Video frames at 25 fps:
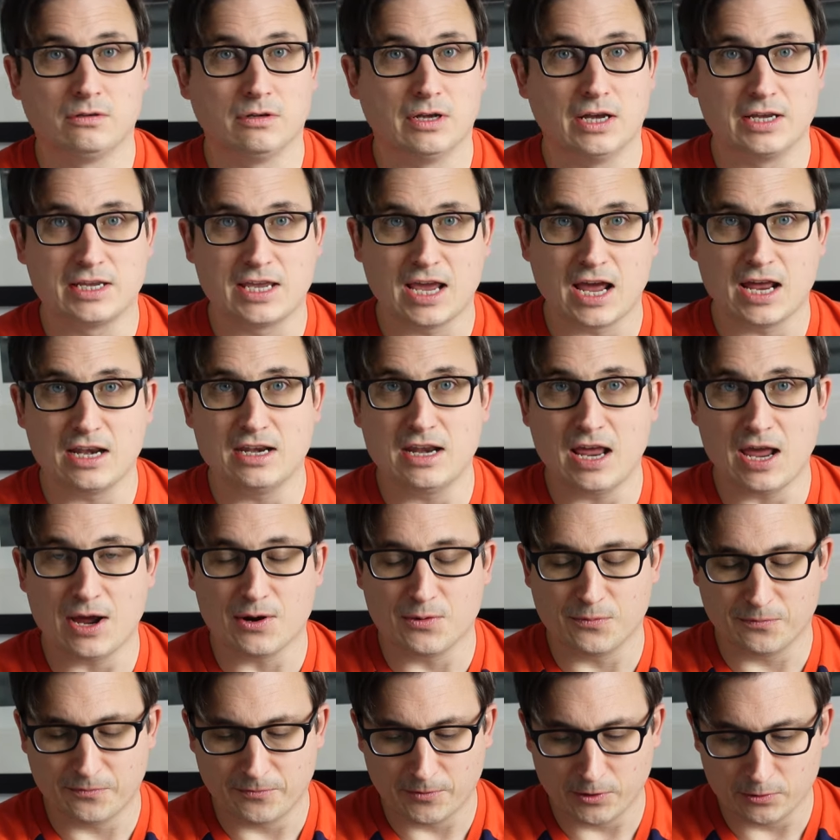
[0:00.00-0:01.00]
Again,
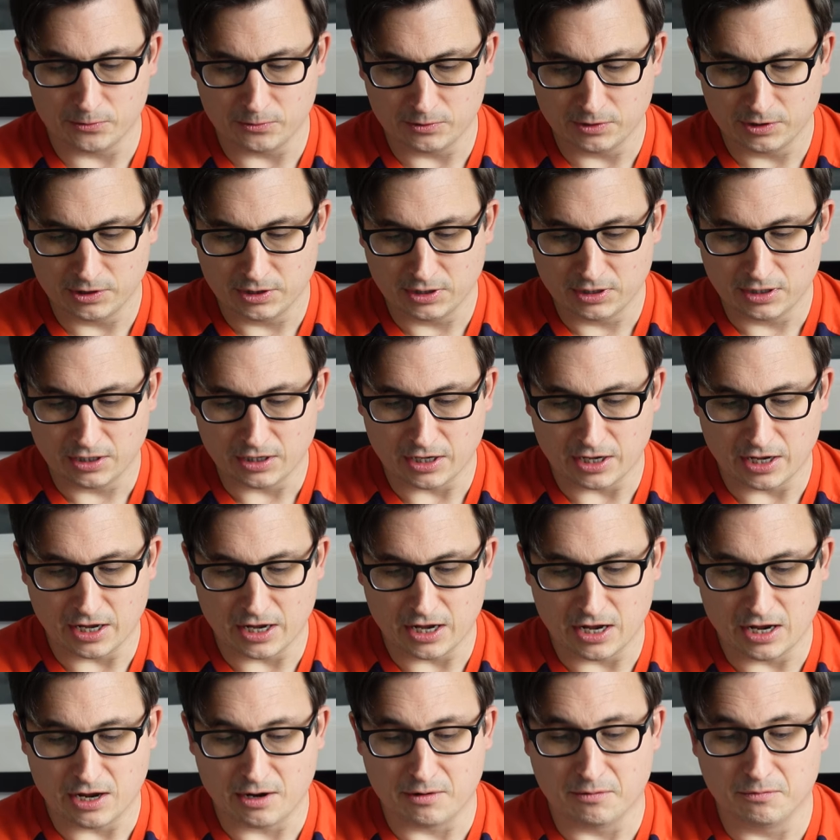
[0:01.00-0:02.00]
helpful.
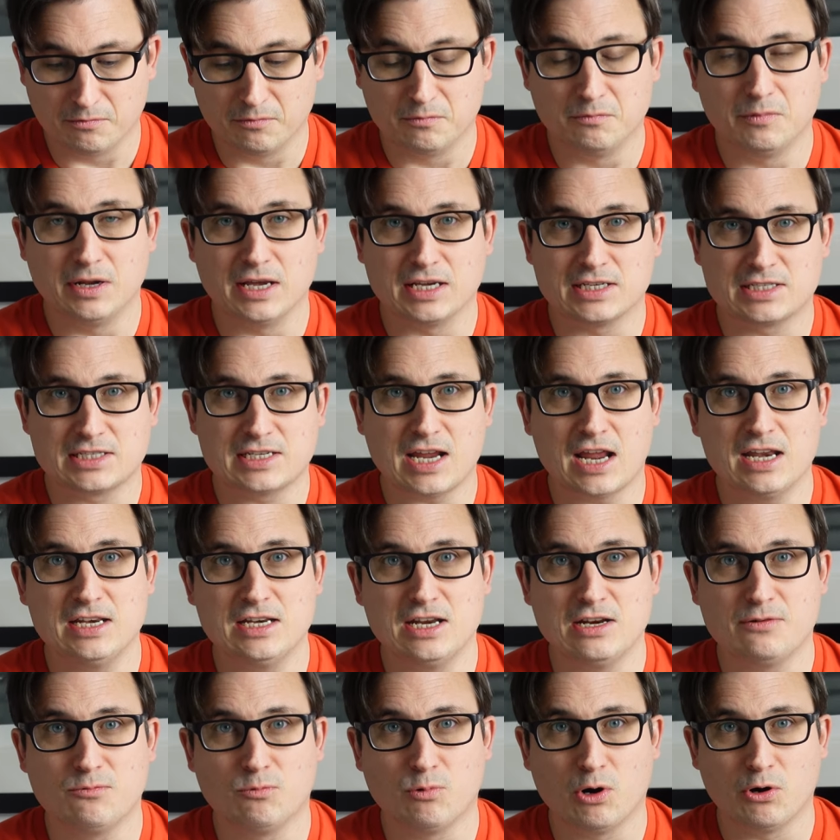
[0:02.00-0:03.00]

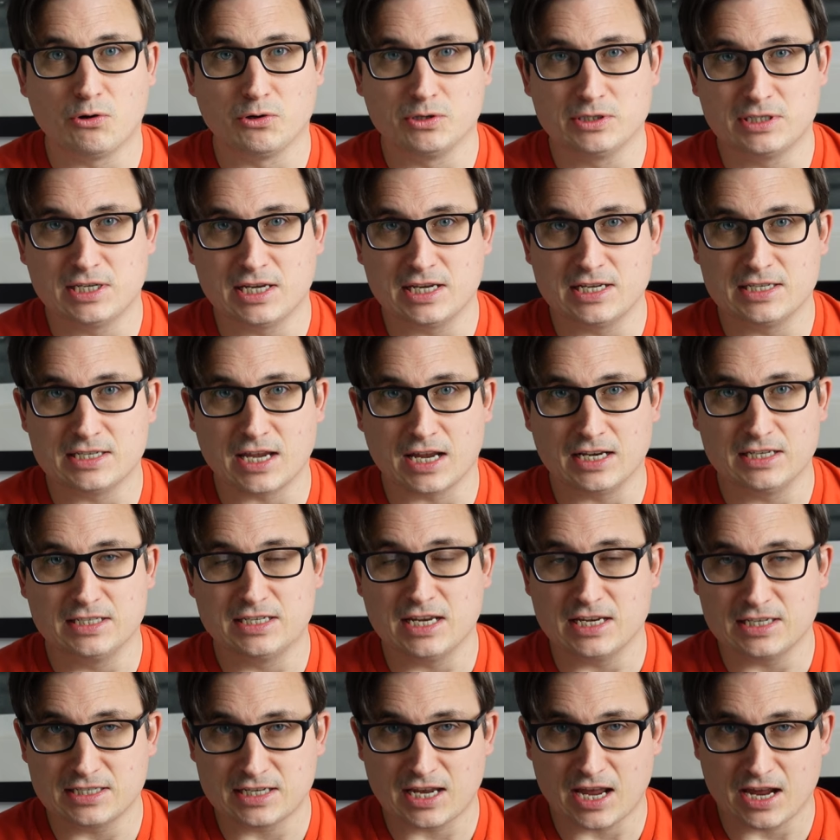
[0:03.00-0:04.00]
Extended warranties and
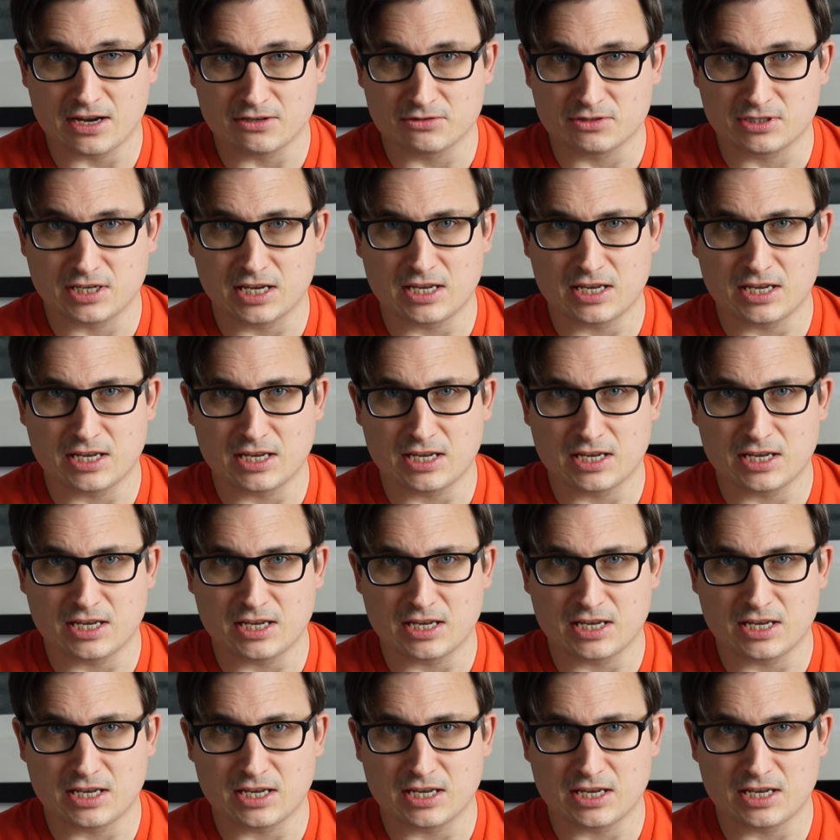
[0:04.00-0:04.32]
discounts.